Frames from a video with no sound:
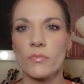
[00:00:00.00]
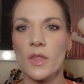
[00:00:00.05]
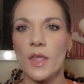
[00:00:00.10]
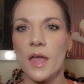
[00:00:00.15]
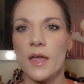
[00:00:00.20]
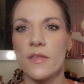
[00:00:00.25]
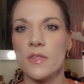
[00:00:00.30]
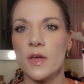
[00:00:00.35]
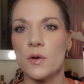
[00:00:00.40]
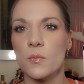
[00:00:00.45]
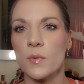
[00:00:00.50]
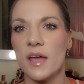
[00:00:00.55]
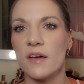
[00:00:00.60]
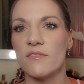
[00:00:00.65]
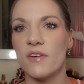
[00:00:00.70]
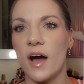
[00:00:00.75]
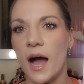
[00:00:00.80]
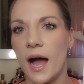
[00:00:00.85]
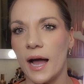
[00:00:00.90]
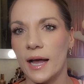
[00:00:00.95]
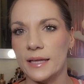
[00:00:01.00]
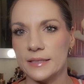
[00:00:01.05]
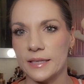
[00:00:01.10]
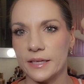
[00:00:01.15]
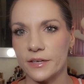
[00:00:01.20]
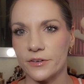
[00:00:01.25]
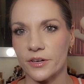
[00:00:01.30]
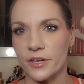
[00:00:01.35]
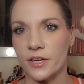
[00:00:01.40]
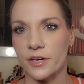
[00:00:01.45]
And then we have a
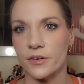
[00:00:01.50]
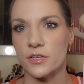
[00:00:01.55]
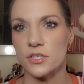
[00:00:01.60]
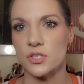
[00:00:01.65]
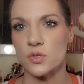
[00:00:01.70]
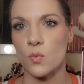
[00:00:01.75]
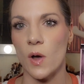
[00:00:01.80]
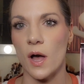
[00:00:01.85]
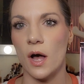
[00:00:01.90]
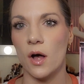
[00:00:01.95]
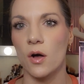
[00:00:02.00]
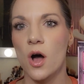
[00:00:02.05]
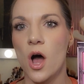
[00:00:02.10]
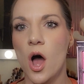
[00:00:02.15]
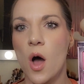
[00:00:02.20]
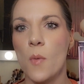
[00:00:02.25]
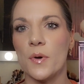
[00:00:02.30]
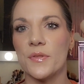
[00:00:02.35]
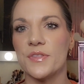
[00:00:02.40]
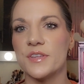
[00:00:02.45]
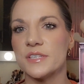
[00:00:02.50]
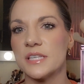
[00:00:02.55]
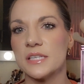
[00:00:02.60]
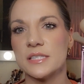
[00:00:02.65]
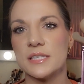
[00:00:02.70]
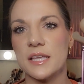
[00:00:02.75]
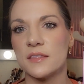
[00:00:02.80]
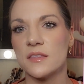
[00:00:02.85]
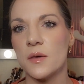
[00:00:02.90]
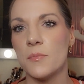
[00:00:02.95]
highlighter here as well, but this is
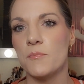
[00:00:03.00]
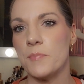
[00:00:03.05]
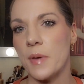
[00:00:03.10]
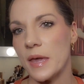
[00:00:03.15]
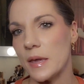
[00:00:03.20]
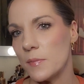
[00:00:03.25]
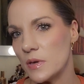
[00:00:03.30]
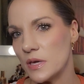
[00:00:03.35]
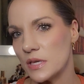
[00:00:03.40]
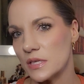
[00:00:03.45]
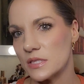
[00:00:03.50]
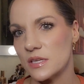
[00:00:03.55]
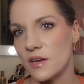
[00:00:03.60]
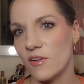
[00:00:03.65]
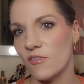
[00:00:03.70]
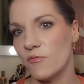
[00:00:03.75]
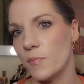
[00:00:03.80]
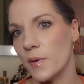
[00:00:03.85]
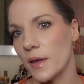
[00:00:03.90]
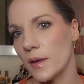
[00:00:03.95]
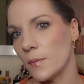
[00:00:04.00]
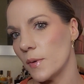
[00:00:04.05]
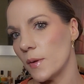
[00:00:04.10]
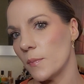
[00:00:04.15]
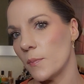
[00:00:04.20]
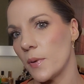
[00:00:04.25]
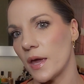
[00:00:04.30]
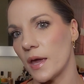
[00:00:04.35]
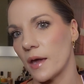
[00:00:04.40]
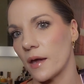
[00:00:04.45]
like the babiest of baby
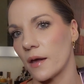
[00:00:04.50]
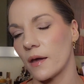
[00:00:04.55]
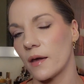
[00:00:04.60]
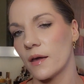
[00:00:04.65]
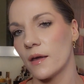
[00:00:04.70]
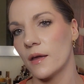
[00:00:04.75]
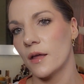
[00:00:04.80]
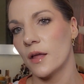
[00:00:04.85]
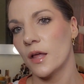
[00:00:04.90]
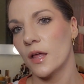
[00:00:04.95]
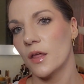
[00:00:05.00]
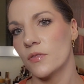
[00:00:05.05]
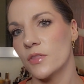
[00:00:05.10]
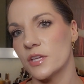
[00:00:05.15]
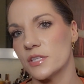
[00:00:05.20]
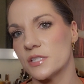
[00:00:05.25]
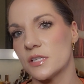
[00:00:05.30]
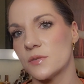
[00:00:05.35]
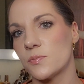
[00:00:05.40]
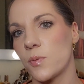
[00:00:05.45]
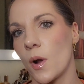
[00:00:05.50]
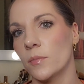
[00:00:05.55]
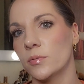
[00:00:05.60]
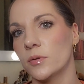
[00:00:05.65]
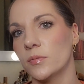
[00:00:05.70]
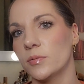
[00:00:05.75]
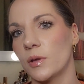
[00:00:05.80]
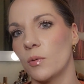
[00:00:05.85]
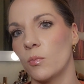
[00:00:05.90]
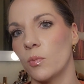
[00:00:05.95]
pink. This is
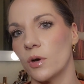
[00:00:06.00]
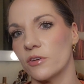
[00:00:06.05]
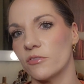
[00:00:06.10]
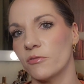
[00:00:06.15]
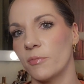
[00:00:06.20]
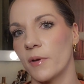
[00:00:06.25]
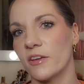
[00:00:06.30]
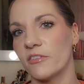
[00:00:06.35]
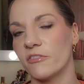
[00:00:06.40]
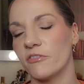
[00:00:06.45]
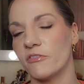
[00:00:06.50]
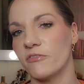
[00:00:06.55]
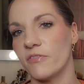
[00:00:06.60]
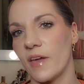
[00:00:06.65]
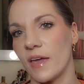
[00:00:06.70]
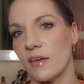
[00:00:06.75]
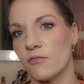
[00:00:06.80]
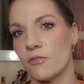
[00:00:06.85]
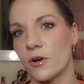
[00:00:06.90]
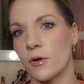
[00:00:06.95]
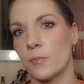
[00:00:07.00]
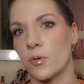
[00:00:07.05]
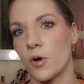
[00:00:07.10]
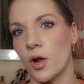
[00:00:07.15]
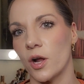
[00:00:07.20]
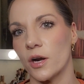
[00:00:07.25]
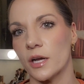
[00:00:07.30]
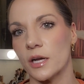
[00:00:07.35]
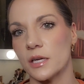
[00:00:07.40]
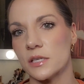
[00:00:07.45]
probably one of my favorite
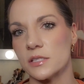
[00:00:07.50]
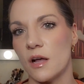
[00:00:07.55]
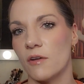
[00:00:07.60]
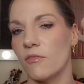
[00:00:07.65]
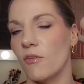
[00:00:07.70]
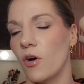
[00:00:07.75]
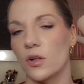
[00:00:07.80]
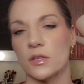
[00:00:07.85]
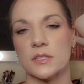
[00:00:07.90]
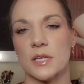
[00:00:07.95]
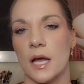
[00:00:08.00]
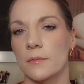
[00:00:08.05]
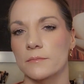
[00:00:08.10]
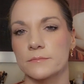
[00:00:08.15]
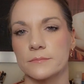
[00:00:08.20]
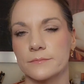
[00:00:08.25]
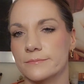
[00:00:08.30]
products of all time.